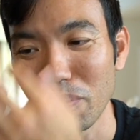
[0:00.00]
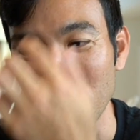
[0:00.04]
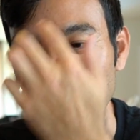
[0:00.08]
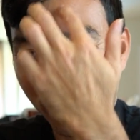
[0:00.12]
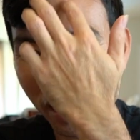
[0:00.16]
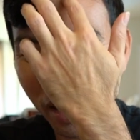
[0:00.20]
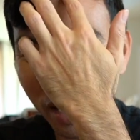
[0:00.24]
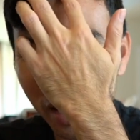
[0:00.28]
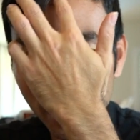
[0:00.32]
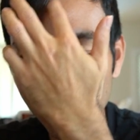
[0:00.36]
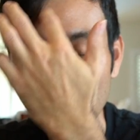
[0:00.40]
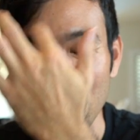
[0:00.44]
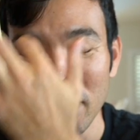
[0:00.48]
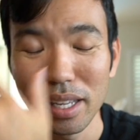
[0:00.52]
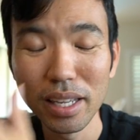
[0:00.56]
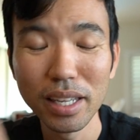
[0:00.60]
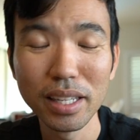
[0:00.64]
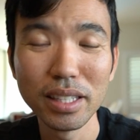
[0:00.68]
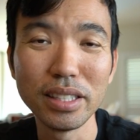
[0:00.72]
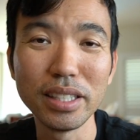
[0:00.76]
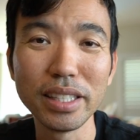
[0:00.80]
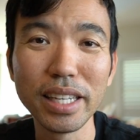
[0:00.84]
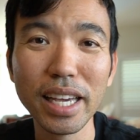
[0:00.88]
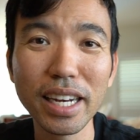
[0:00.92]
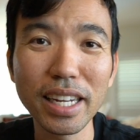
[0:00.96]
But
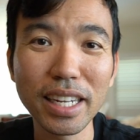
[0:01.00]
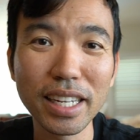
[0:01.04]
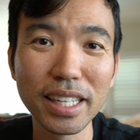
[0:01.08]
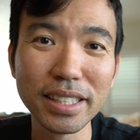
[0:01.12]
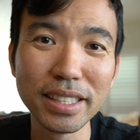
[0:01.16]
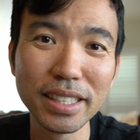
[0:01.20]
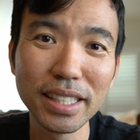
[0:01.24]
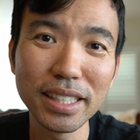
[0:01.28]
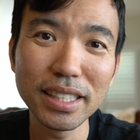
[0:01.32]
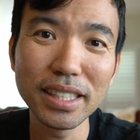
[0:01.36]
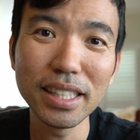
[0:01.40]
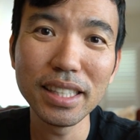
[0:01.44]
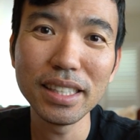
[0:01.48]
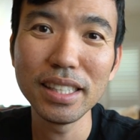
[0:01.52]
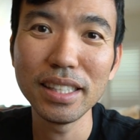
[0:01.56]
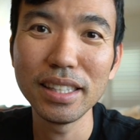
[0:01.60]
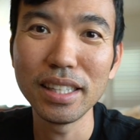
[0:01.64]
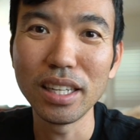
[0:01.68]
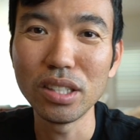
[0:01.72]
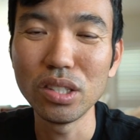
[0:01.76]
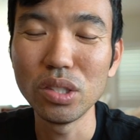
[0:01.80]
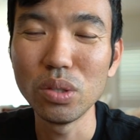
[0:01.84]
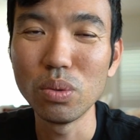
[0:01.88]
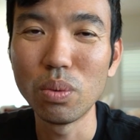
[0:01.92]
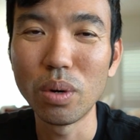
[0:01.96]
to get a consistency
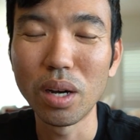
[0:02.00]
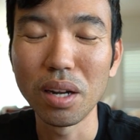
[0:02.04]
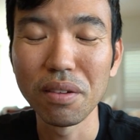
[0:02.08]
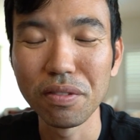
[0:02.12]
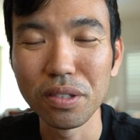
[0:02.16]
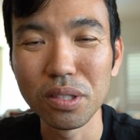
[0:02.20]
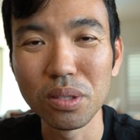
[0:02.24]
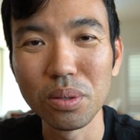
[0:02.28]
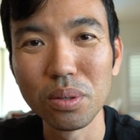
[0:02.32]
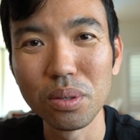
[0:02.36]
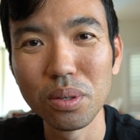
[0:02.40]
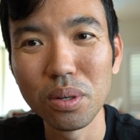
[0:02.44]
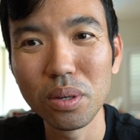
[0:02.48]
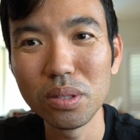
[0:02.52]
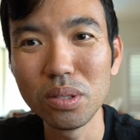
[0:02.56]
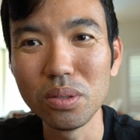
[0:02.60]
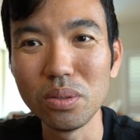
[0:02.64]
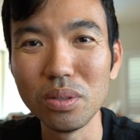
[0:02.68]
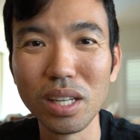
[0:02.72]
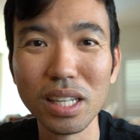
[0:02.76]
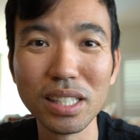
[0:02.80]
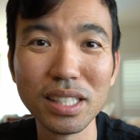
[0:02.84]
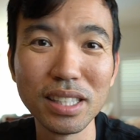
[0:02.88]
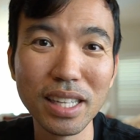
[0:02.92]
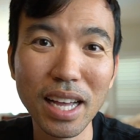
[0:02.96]
that you want for tonkotsu
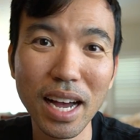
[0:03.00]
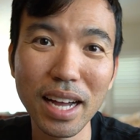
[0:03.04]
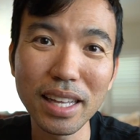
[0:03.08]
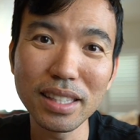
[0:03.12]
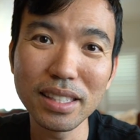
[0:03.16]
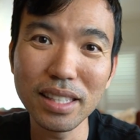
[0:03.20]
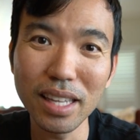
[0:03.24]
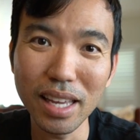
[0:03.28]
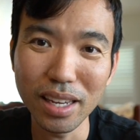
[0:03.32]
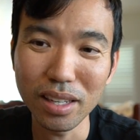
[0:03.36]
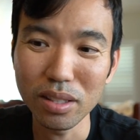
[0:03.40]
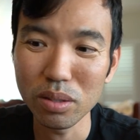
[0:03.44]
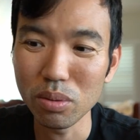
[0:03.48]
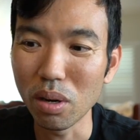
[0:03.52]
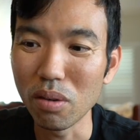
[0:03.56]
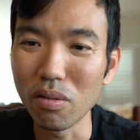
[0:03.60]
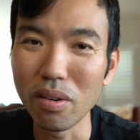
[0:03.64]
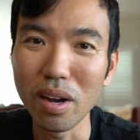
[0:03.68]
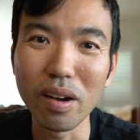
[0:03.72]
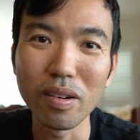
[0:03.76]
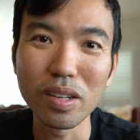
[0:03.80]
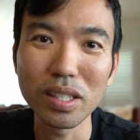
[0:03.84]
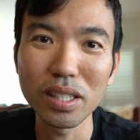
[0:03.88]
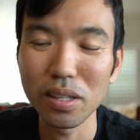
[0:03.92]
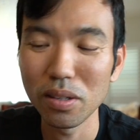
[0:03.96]
does not take 12
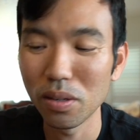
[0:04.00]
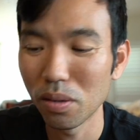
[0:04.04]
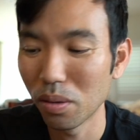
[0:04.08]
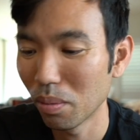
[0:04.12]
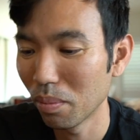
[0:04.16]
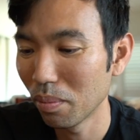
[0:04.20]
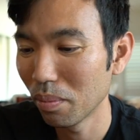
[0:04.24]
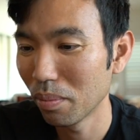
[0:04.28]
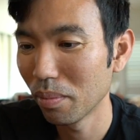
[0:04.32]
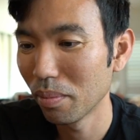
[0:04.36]
hours at home.